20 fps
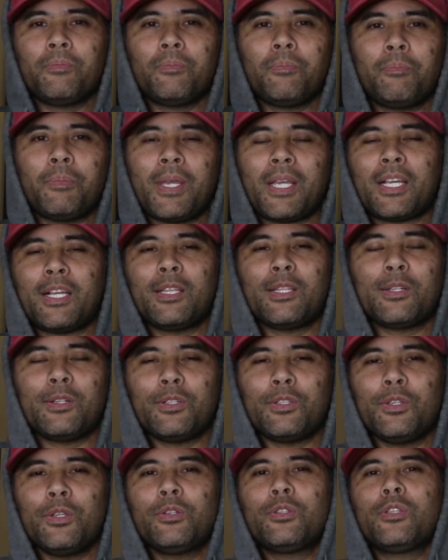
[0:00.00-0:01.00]
make a little
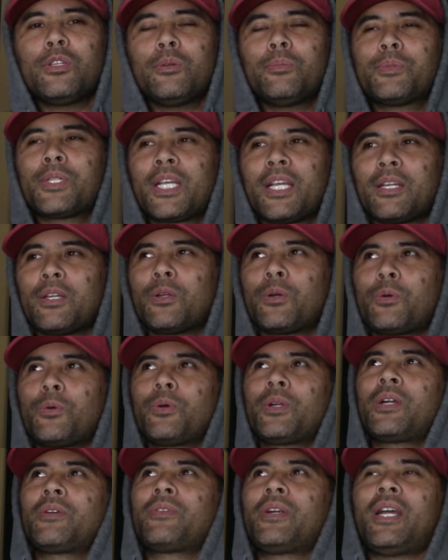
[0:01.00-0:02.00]
YouTube channel or
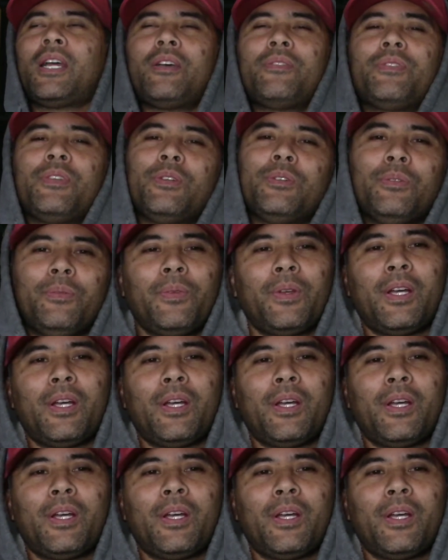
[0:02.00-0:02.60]
whatever have you.